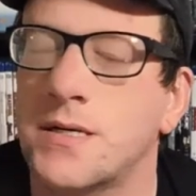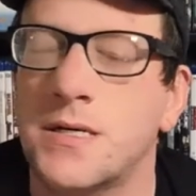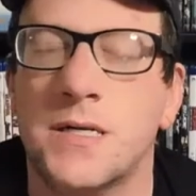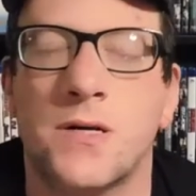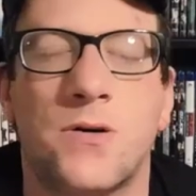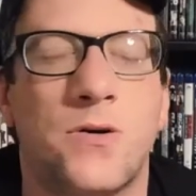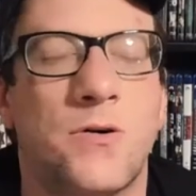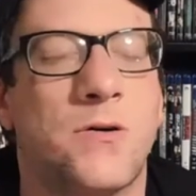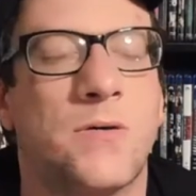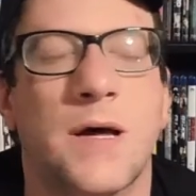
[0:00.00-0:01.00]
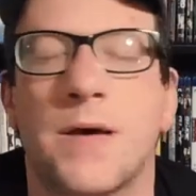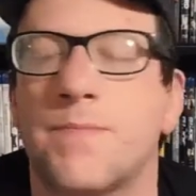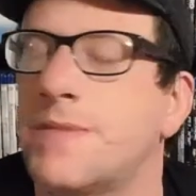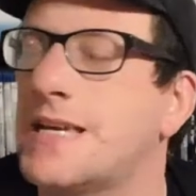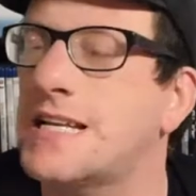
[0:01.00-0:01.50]
And oh, I
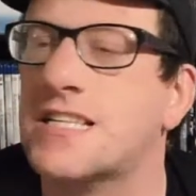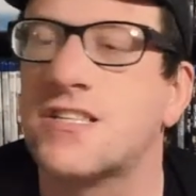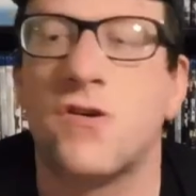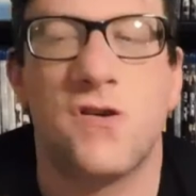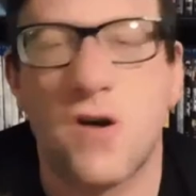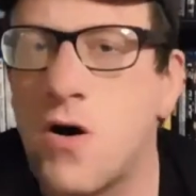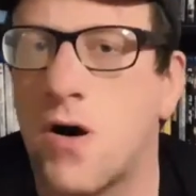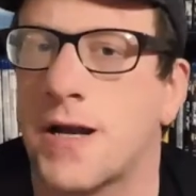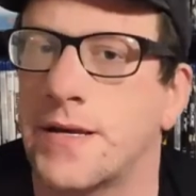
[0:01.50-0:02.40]
mean, it's all right.